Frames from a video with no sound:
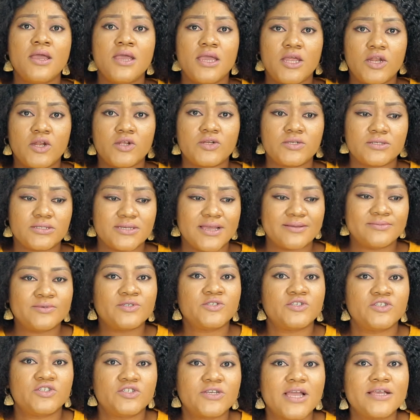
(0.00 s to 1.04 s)
a lot of times
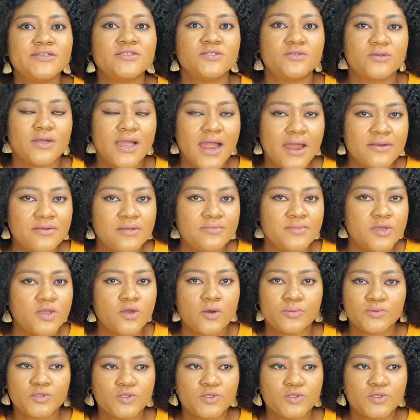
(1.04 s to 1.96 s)
she tries to carry me up.